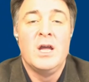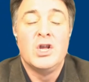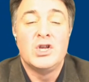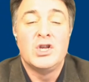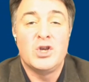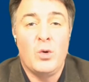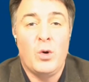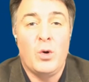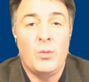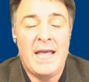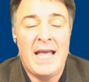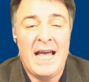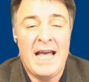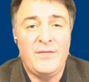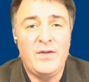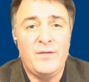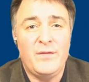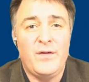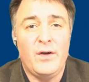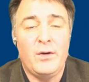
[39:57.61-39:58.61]
So what we
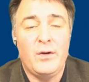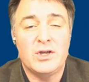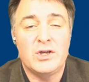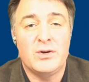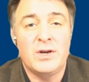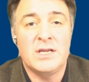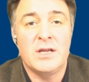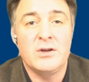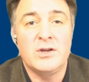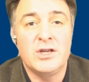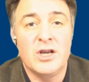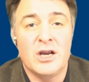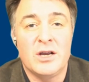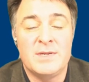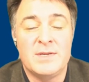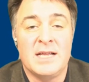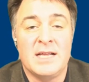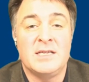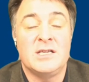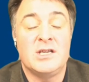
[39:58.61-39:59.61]
have to focus on is those
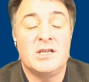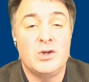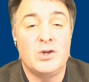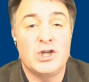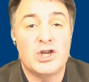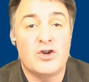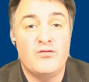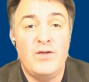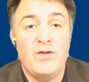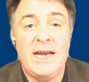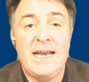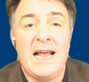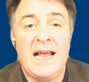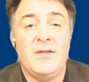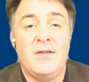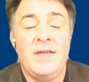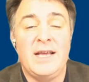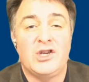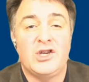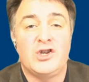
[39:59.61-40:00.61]
circumstances. So screen
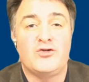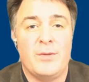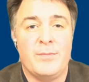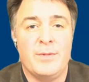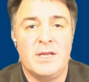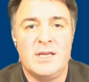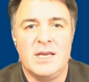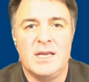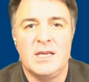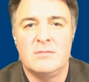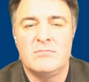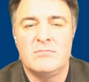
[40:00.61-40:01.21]
out the extremities,